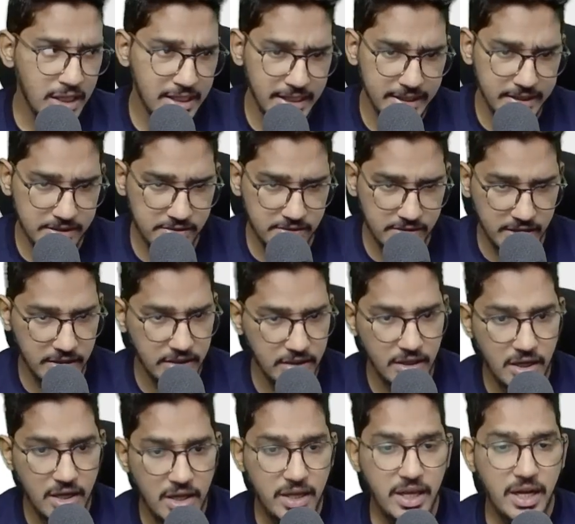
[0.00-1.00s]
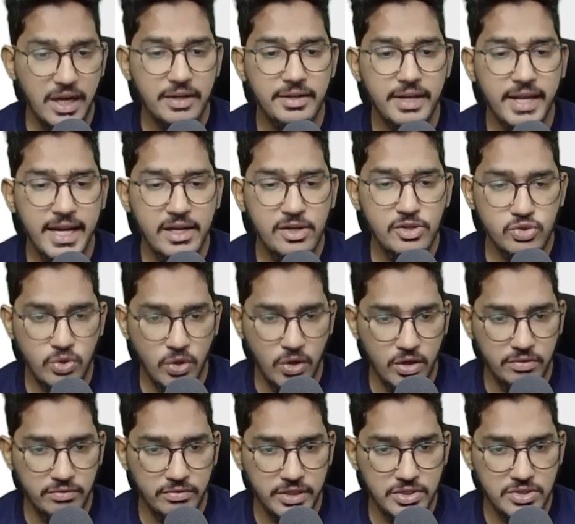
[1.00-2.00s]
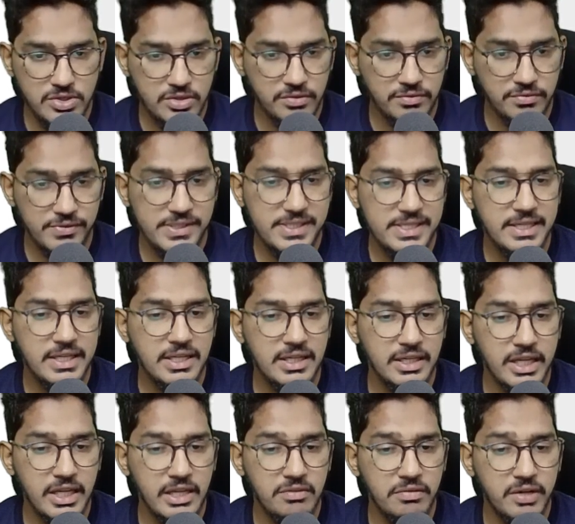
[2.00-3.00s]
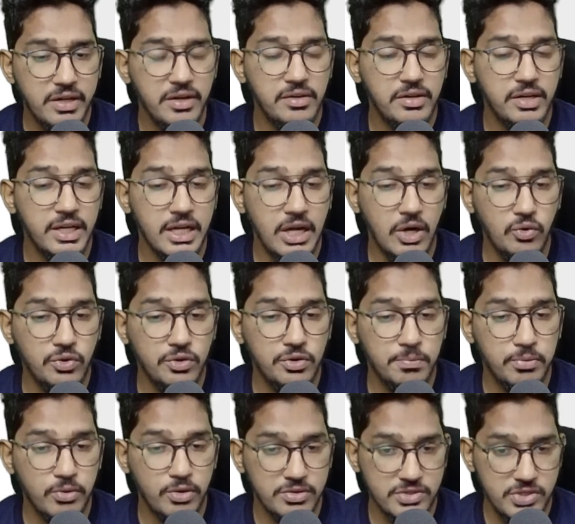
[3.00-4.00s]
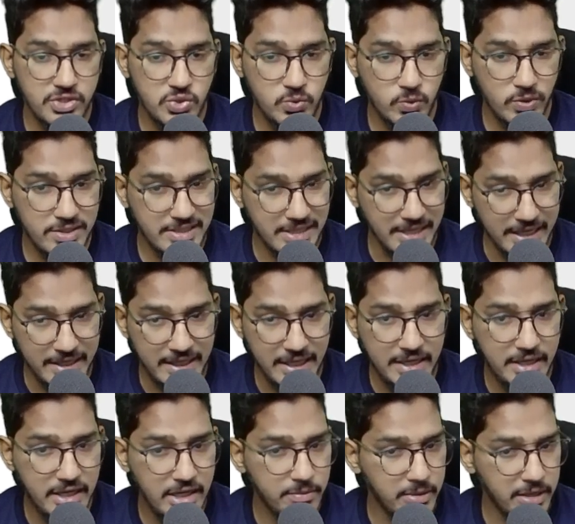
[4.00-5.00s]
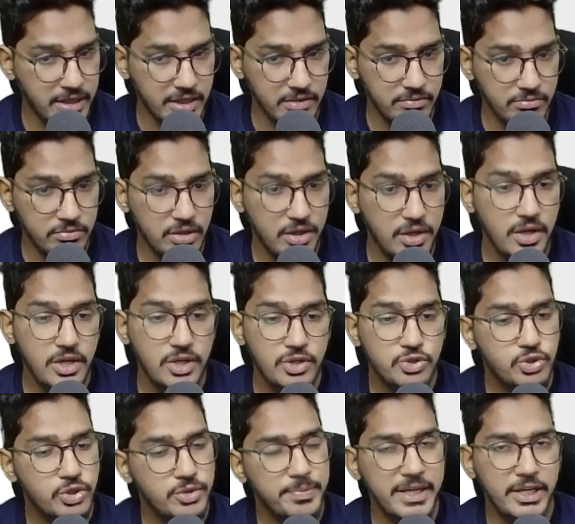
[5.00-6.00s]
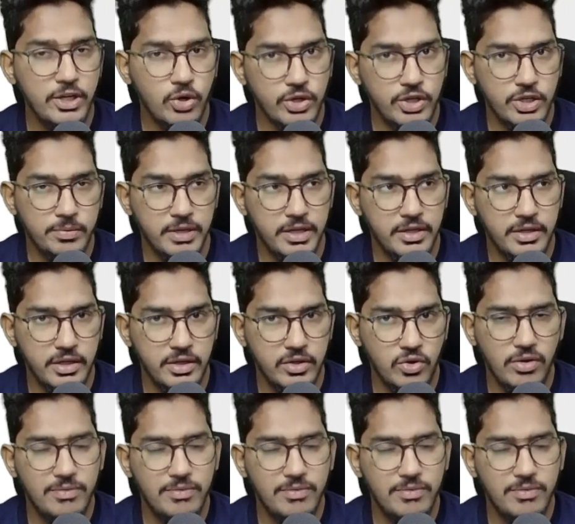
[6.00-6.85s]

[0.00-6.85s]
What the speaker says: Let us see. Dates on which physical inventory count process was attended by him should be documented.